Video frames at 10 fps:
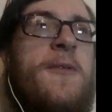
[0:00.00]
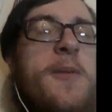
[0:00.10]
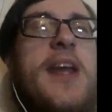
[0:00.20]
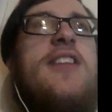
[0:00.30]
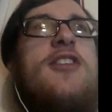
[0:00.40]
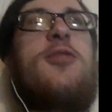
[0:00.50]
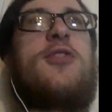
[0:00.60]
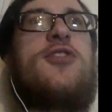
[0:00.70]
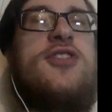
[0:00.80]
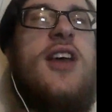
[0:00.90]
me, this was
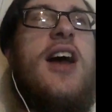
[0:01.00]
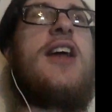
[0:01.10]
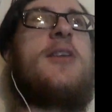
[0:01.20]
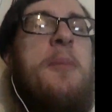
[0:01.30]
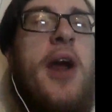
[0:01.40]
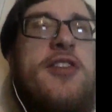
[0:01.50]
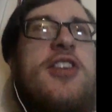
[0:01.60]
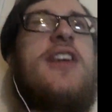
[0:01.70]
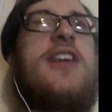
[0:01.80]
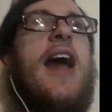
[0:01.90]

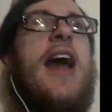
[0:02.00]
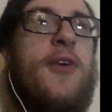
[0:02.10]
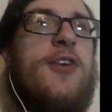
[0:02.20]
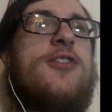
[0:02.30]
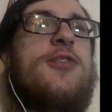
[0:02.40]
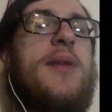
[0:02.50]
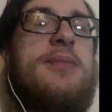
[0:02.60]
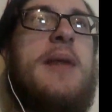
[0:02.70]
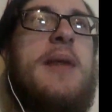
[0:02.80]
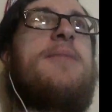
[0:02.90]
depressing at first, but
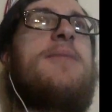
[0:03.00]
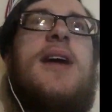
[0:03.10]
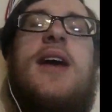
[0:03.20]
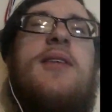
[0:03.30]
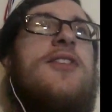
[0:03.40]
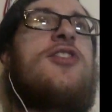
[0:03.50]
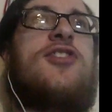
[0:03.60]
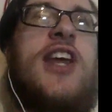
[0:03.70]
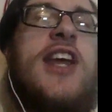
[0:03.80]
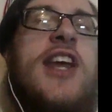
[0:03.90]
then let's just
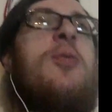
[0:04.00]
say it gets